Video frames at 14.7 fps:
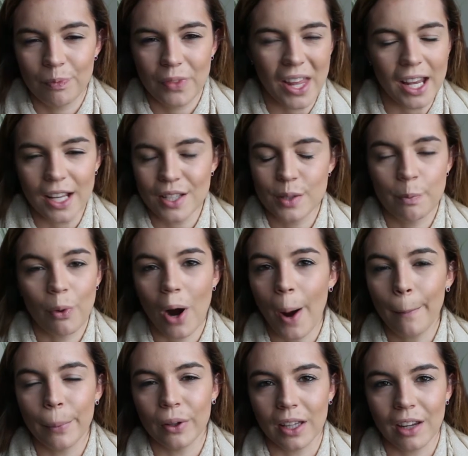things
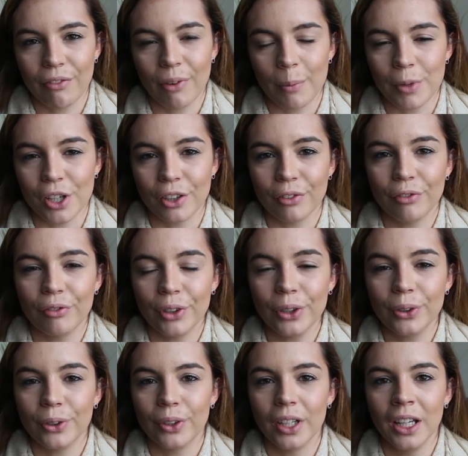properly from your
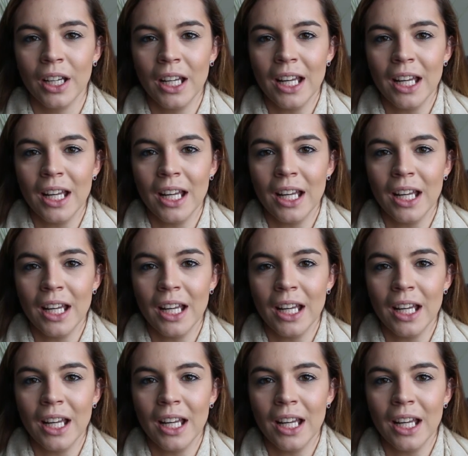food,